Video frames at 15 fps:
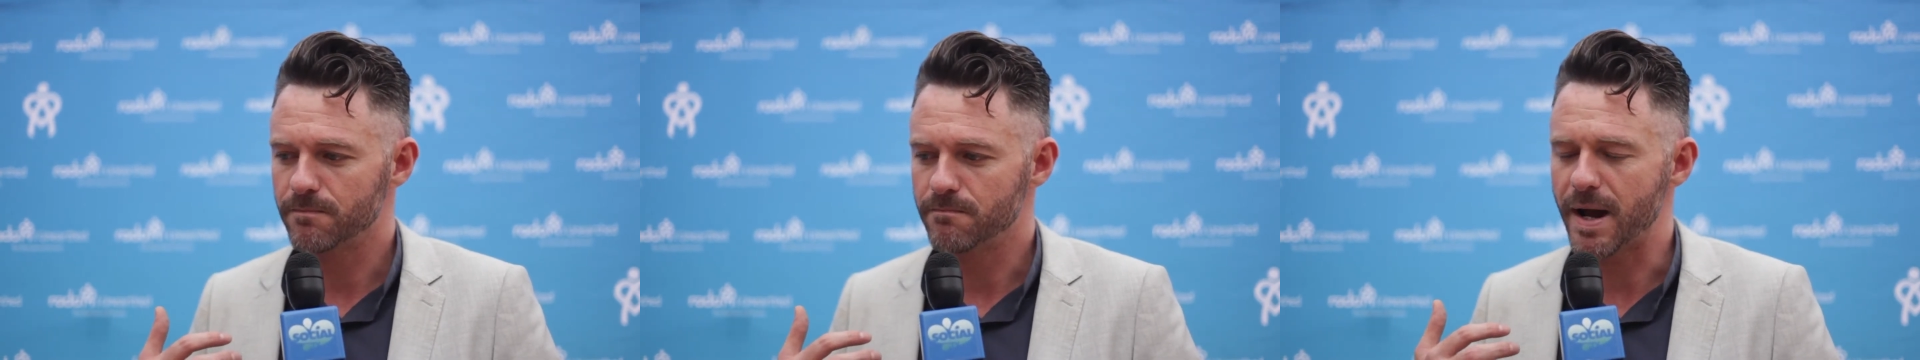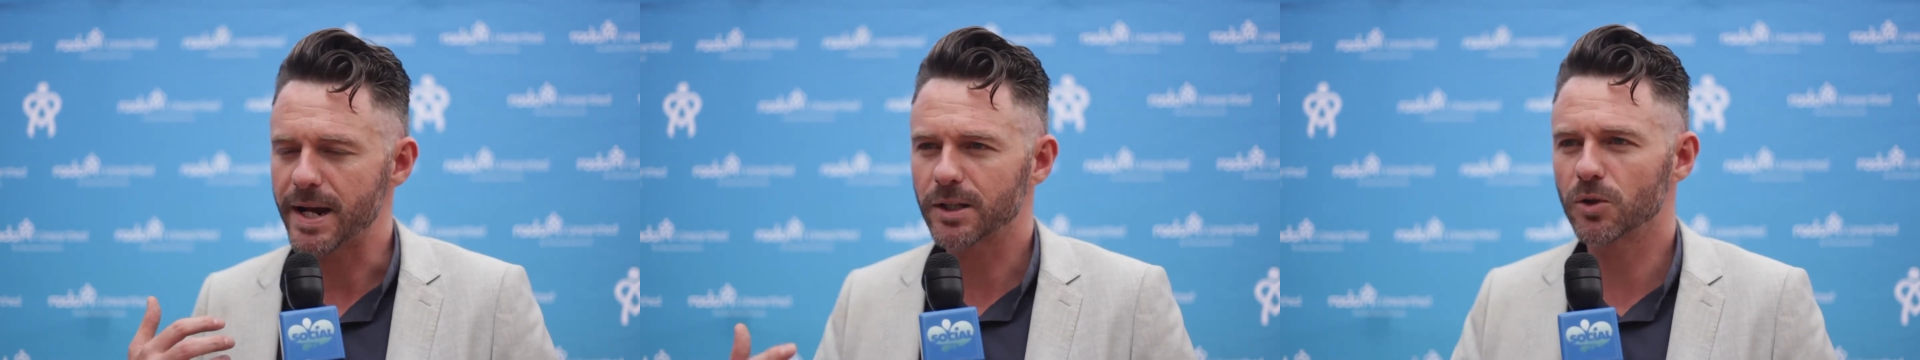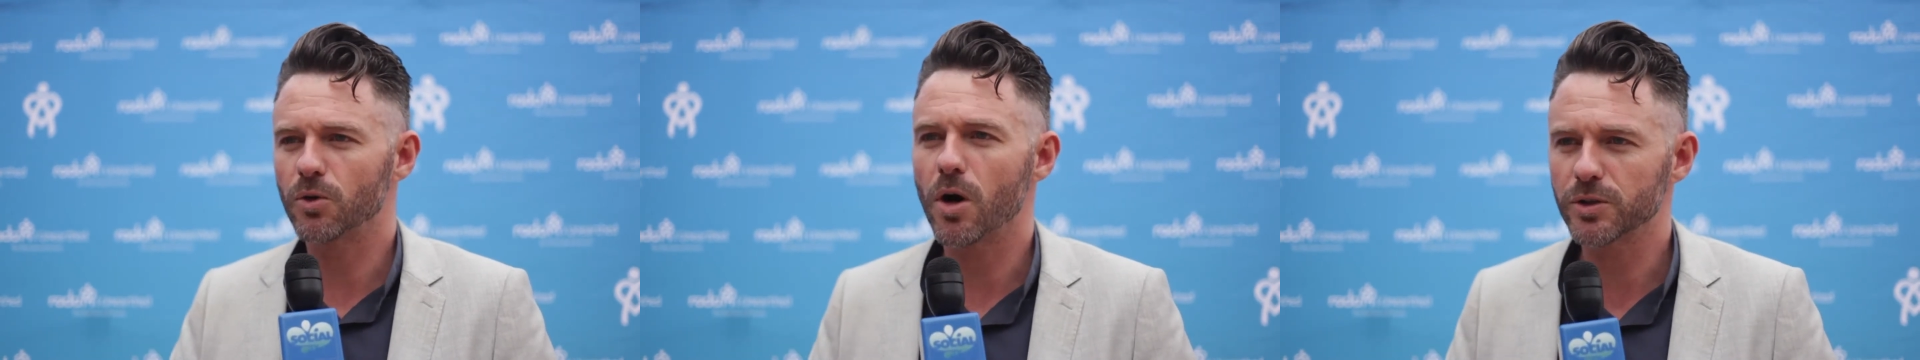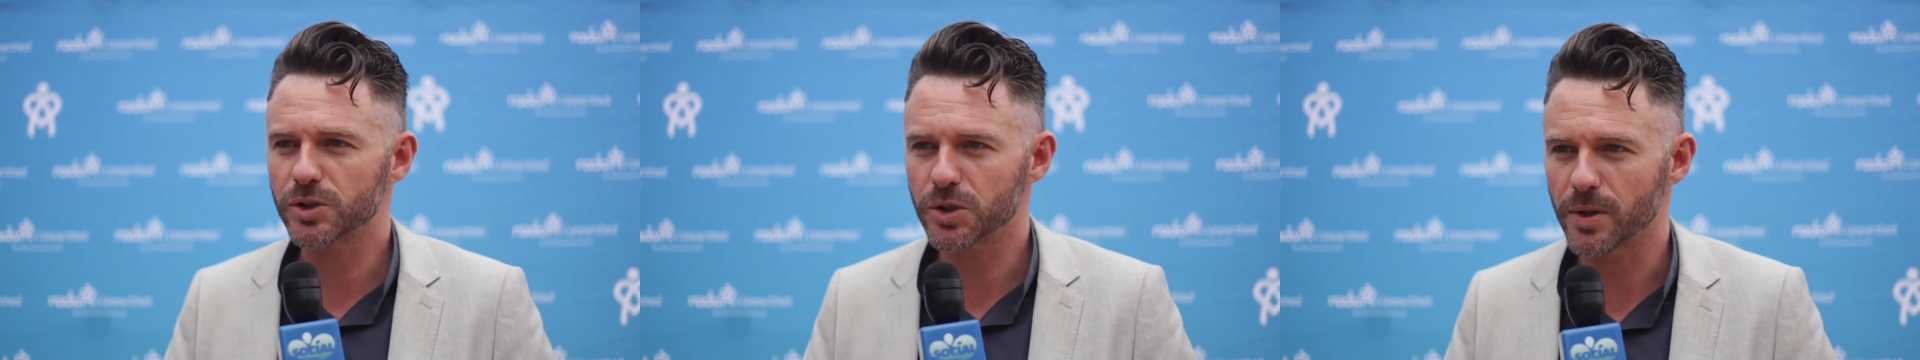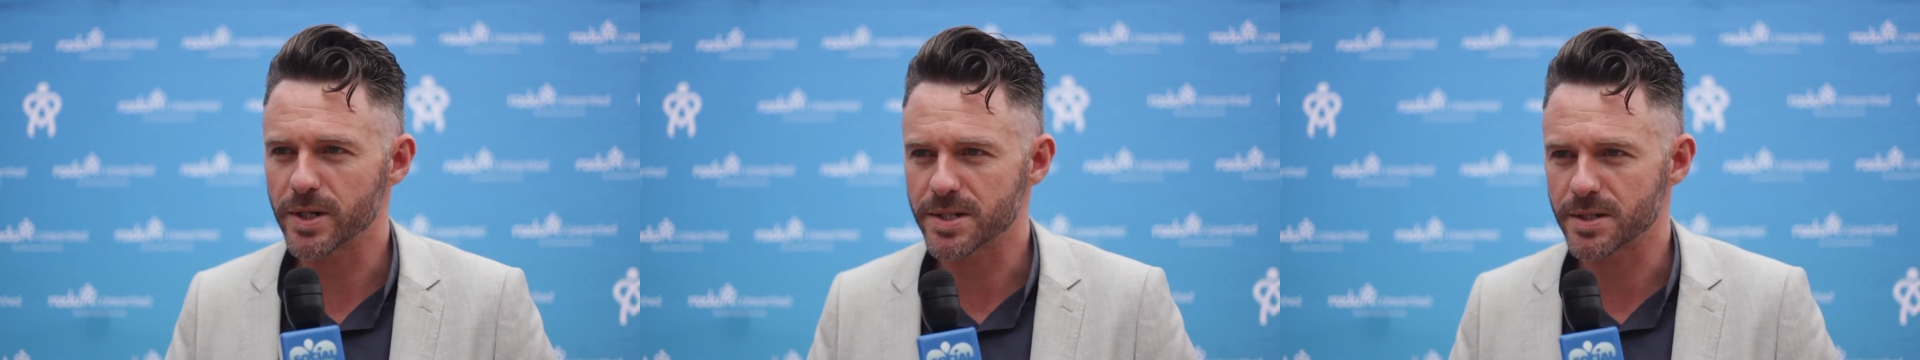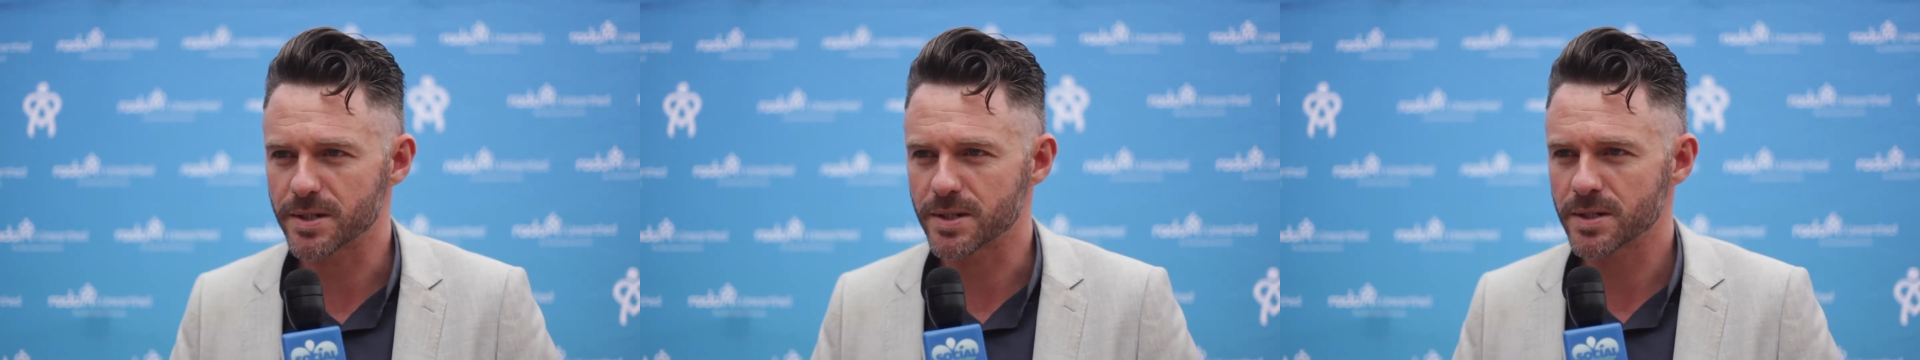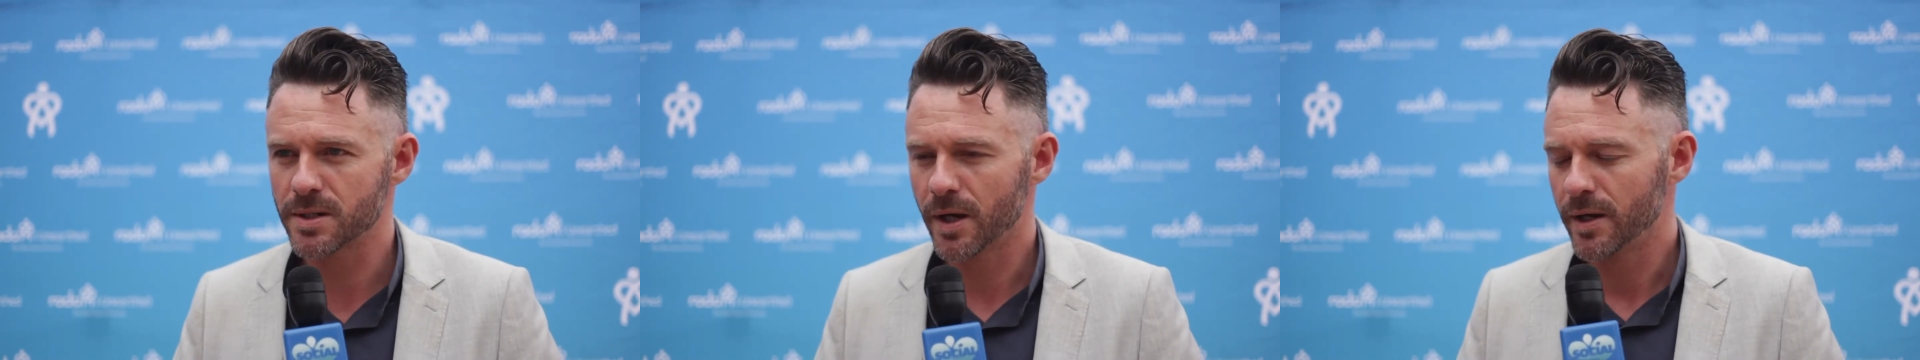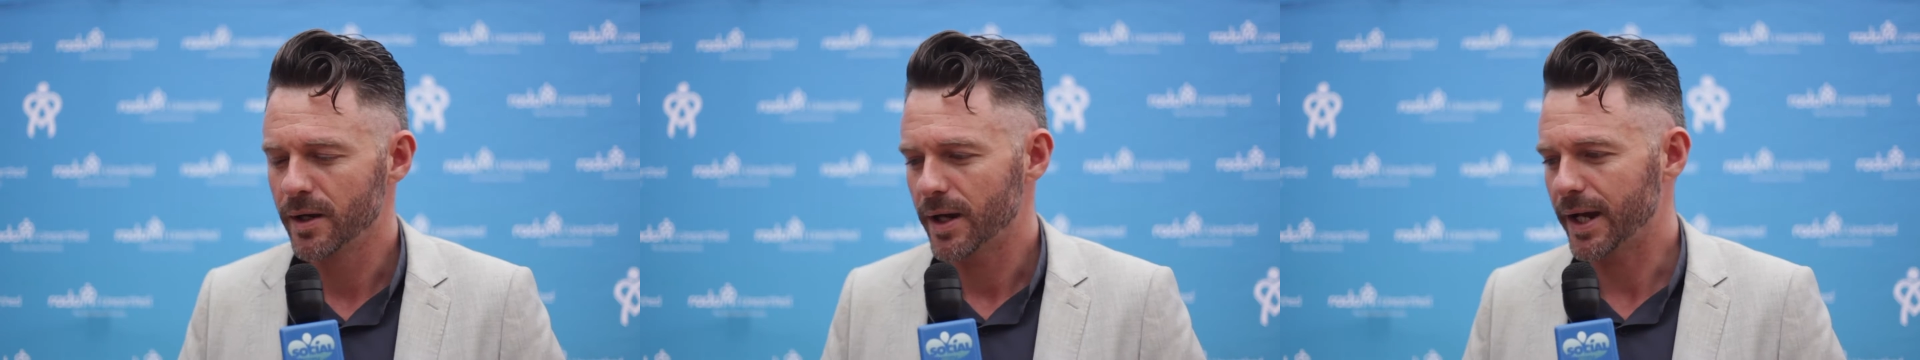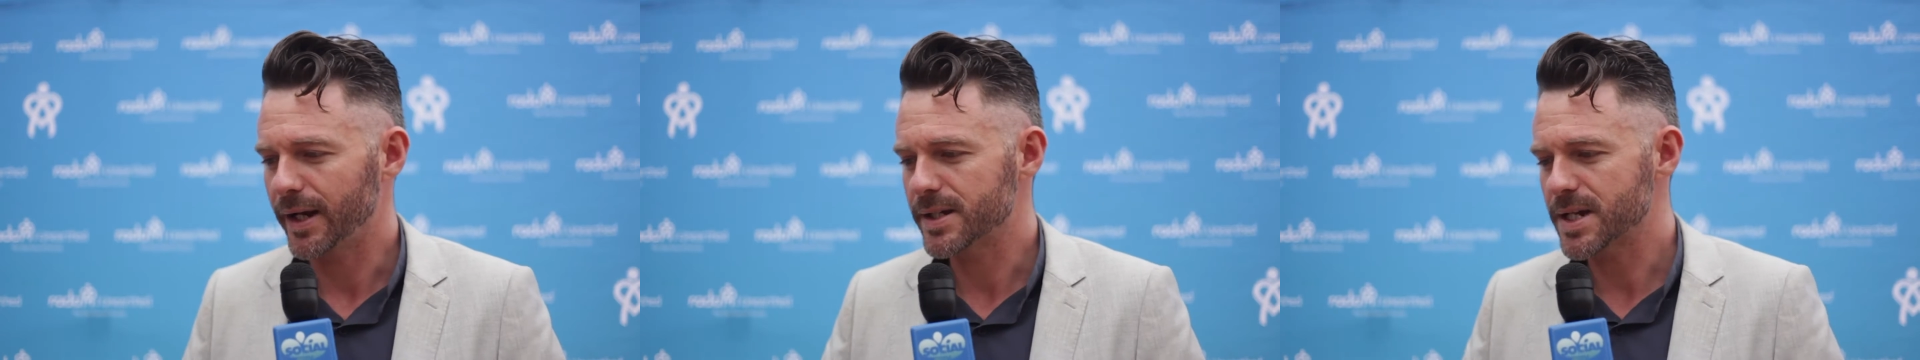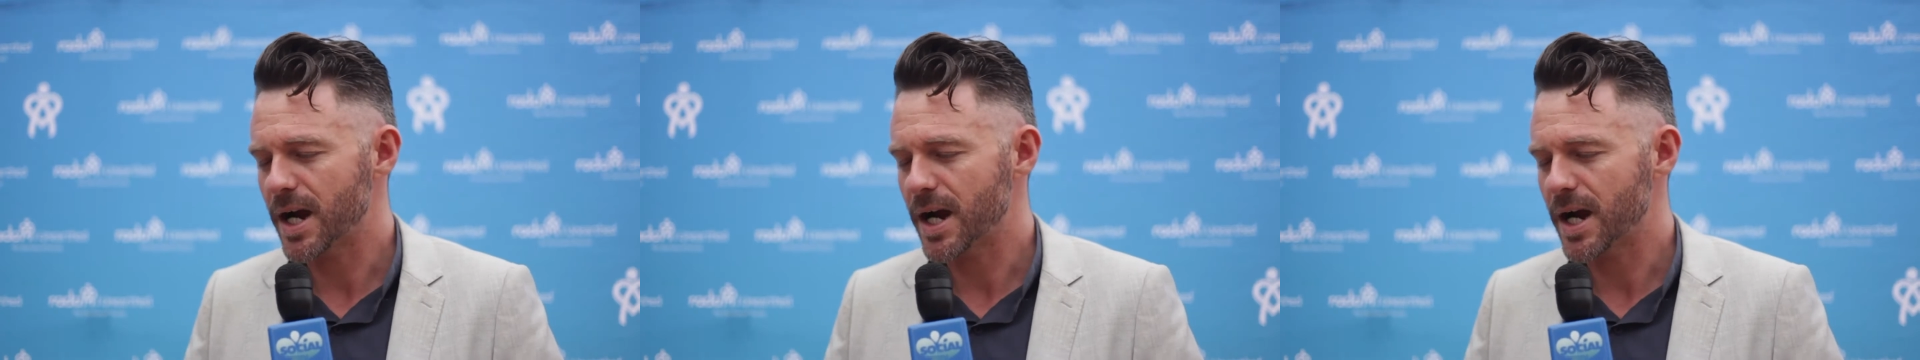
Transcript: make the wrong choices. And it's